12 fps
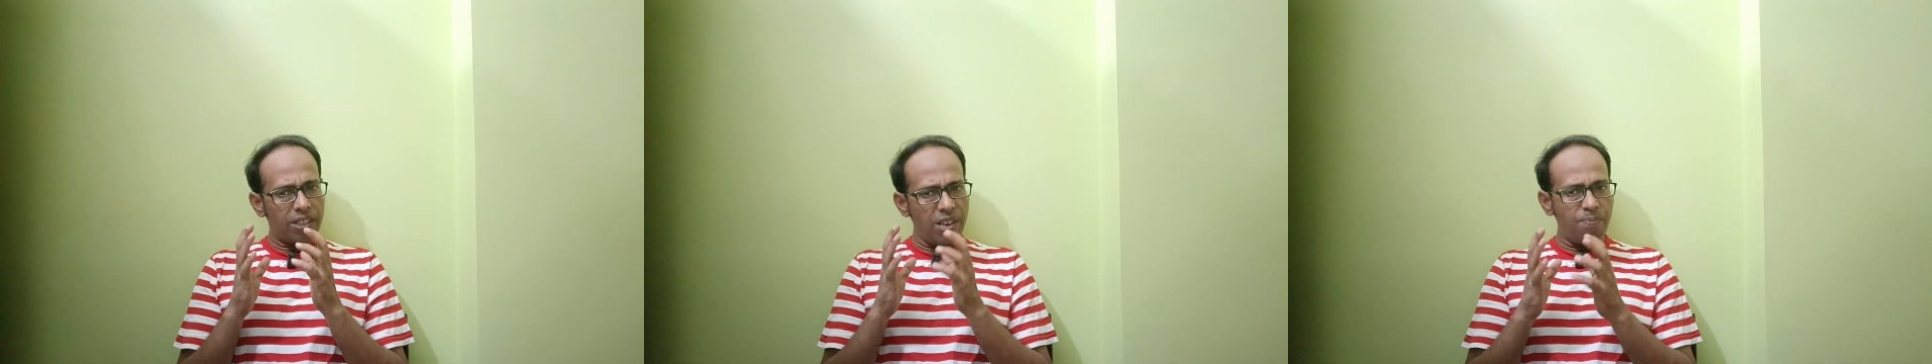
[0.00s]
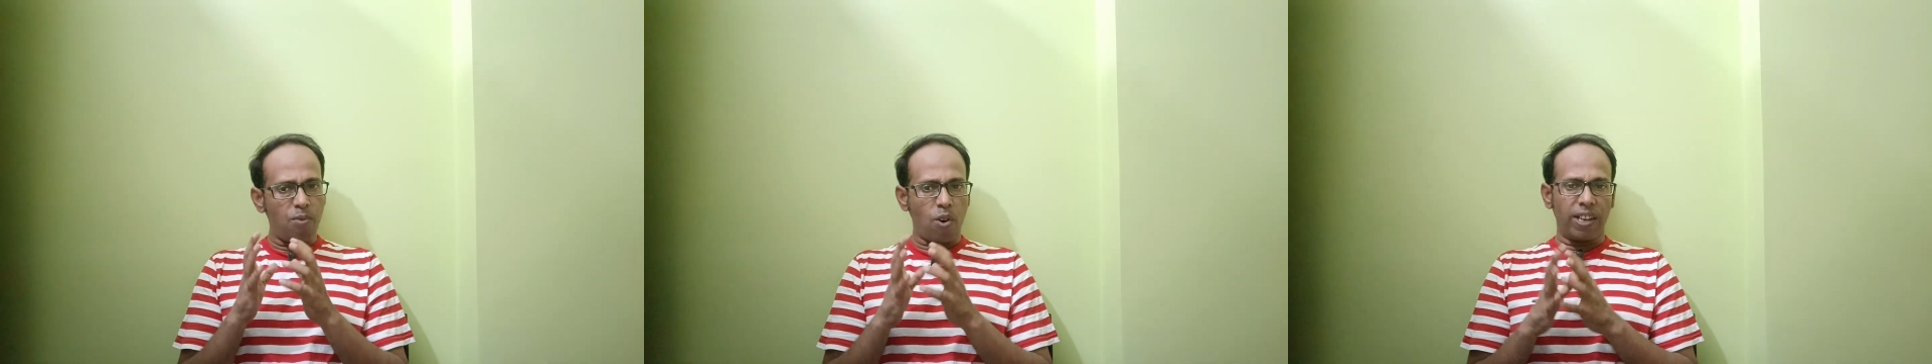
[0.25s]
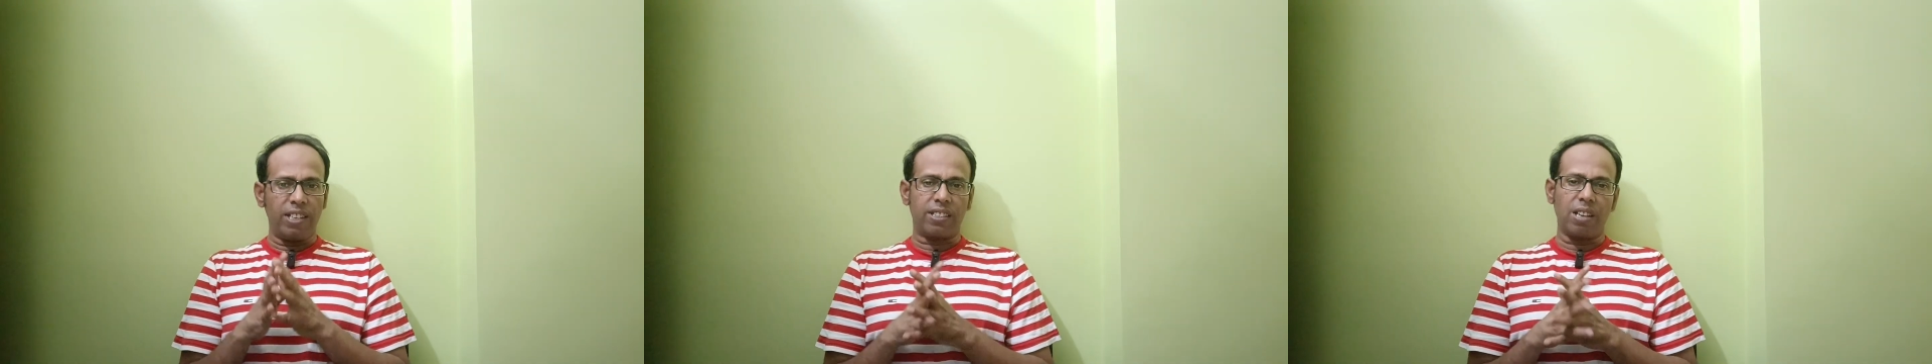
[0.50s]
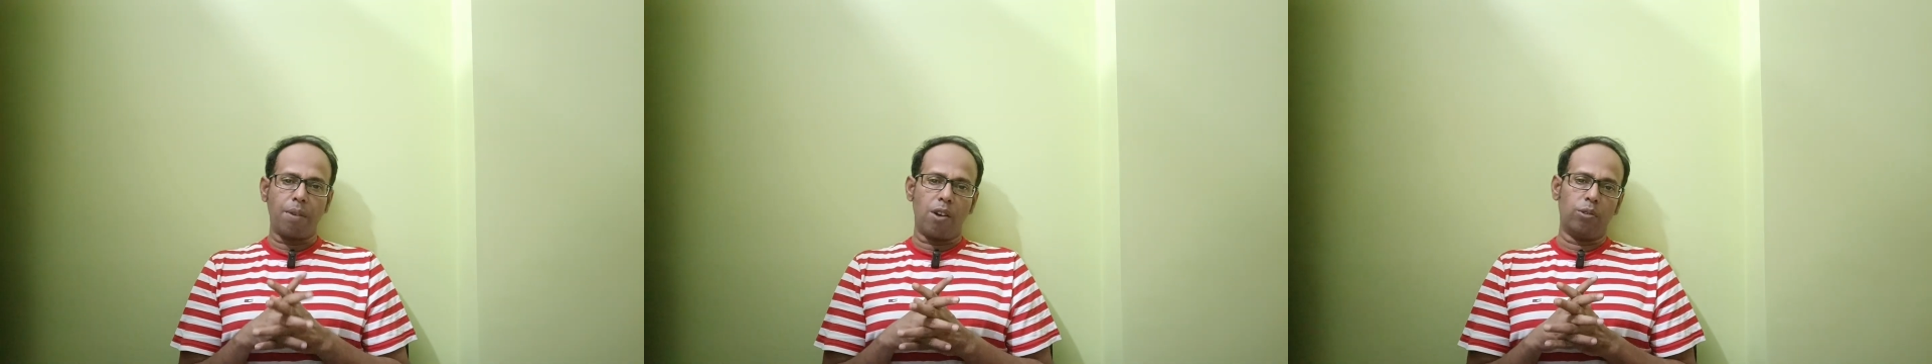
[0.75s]
key points
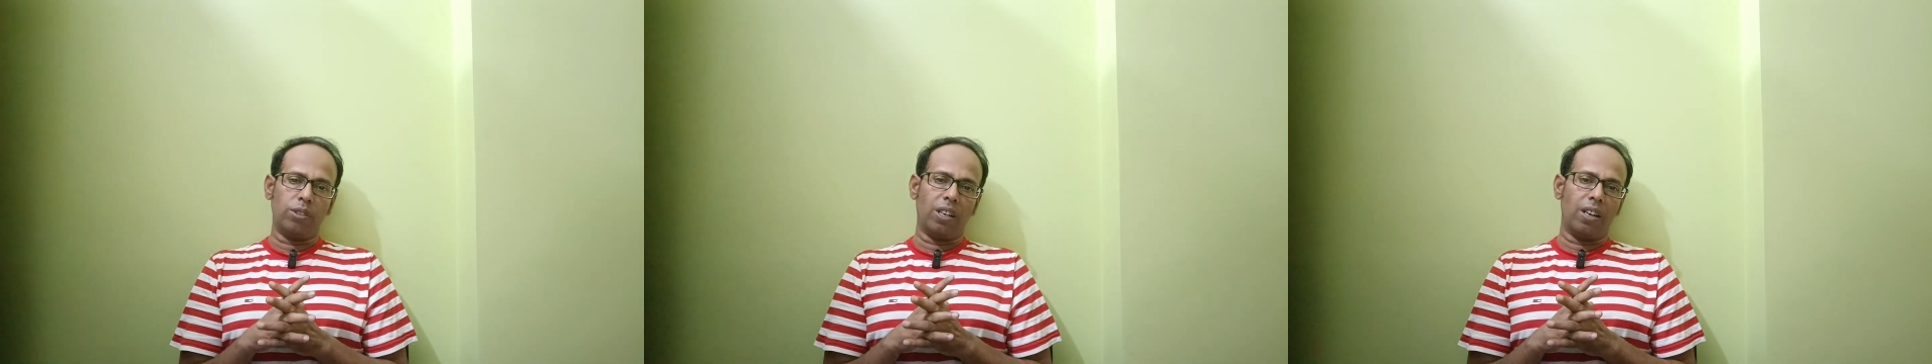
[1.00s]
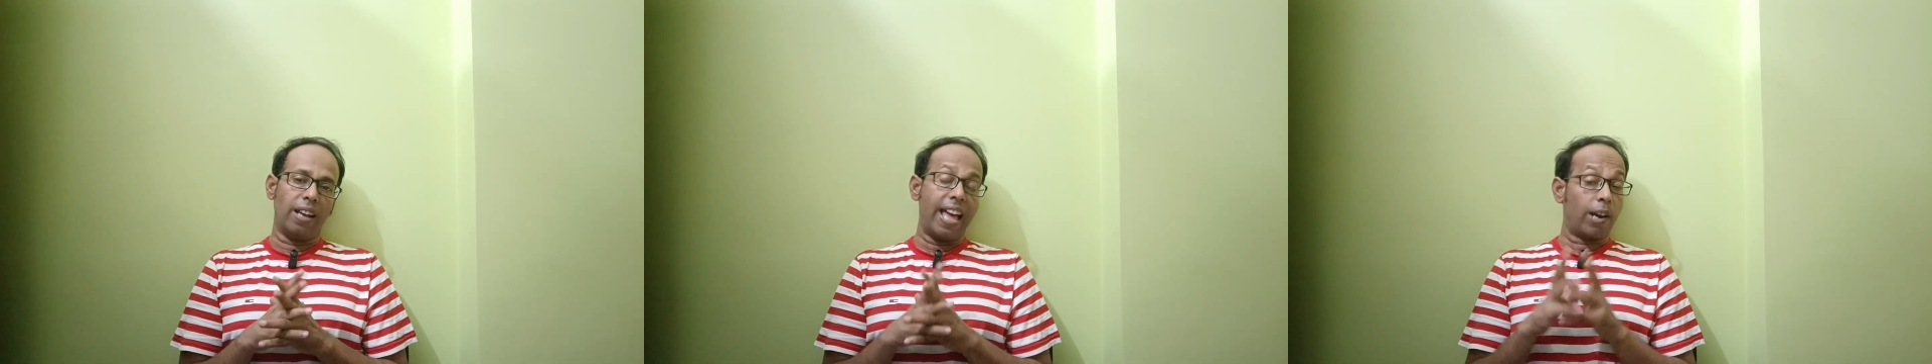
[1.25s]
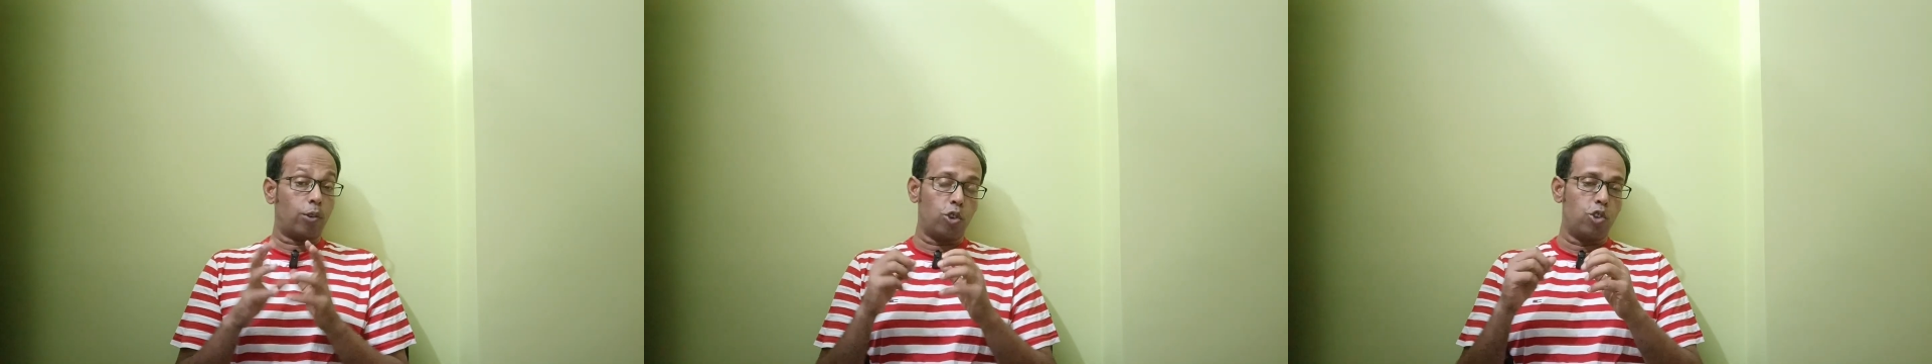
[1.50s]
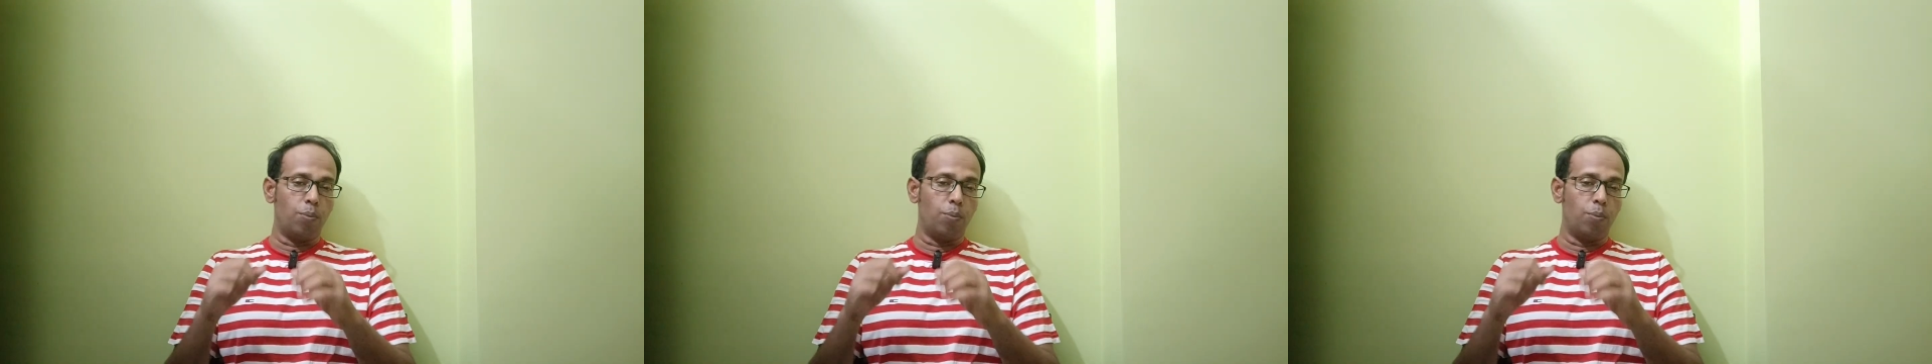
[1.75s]
about the acrosome